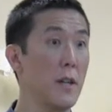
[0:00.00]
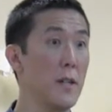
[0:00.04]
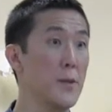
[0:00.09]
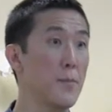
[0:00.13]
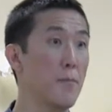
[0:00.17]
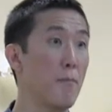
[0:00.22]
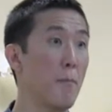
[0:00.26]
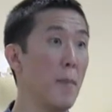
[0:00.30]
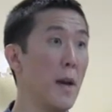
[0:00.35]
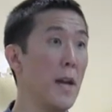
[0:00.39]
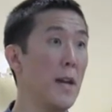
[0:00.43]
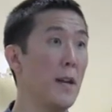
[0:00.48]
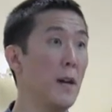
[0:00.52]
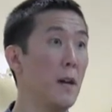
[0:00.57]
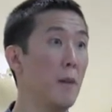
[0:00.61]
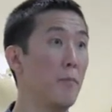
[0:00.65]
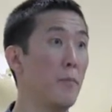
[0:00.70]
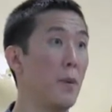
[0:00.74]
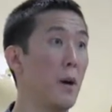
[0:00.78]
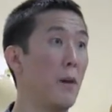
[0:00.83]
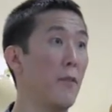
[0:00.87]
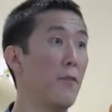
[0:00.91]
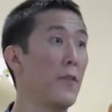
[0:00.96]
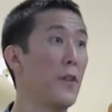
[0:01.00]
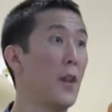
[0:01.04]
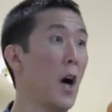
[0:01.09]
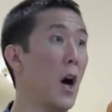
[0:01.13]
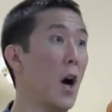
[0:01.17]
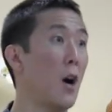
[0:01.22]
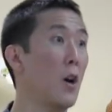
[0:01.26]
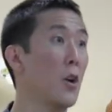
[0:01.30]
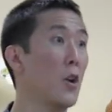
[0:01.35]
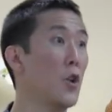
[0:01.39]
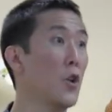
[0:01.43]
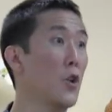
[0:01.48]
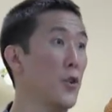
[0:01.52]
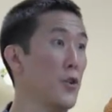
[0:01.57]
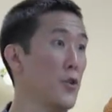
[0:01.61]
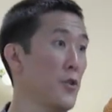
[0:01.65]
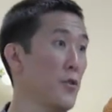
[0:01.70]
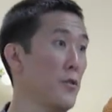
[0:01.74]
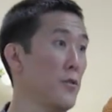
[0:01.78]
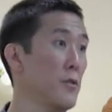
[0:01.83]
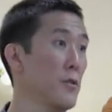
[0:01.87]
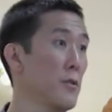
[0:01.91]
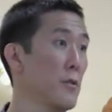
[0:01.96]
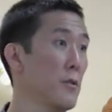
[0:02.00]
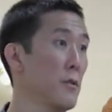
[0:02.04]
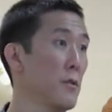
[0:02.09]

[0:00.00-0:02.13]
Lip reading: is made up of non-cushions.